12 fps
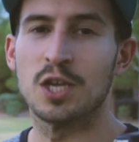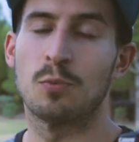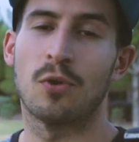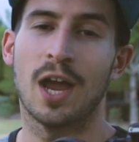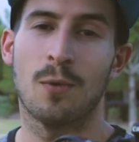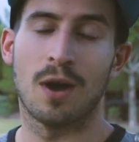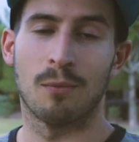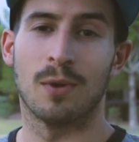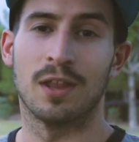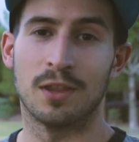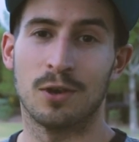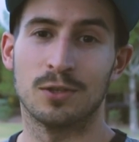you probably want
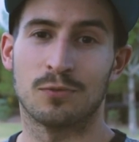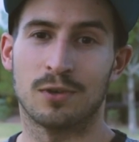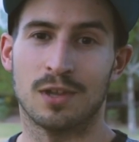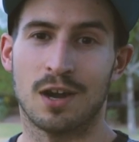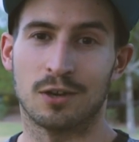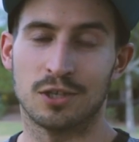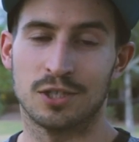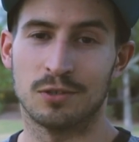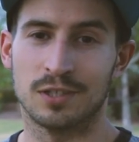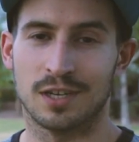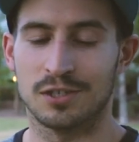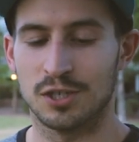one of those for longer
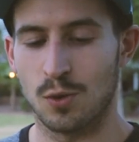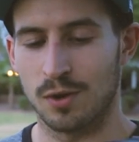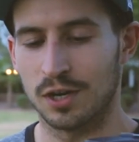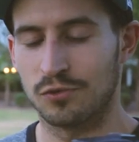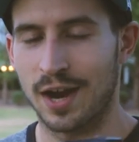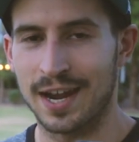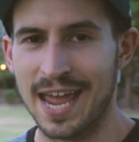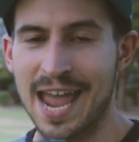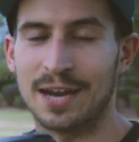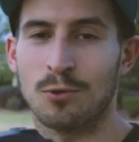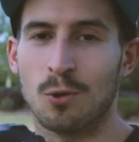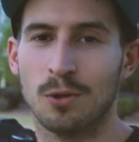shoots because you don't want to try and
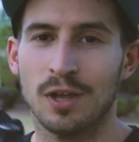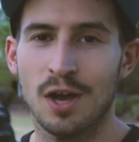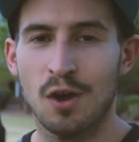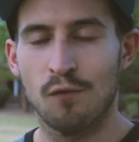handhold